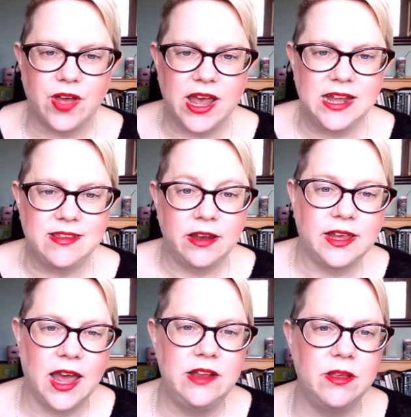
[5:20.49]
a
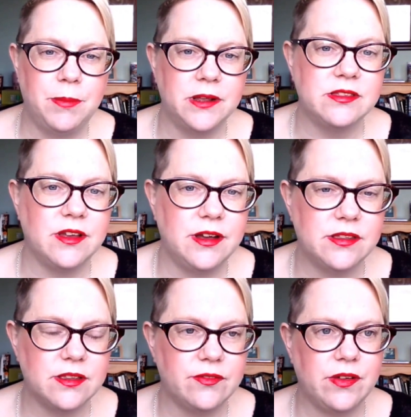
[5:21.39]
dedicated plus
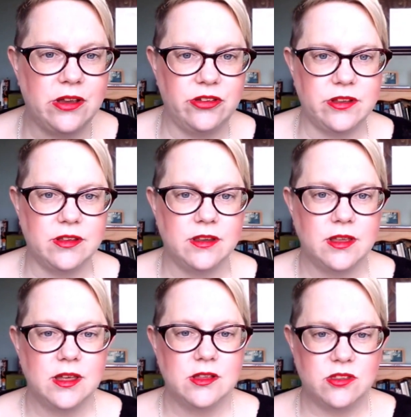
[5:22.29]
size fashion
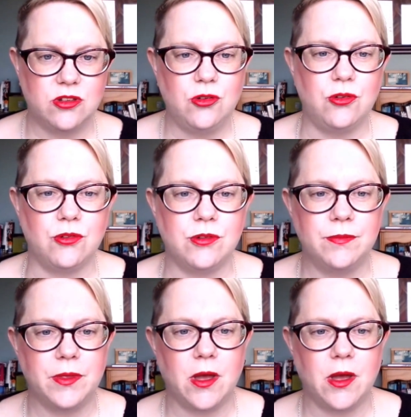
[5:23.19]
store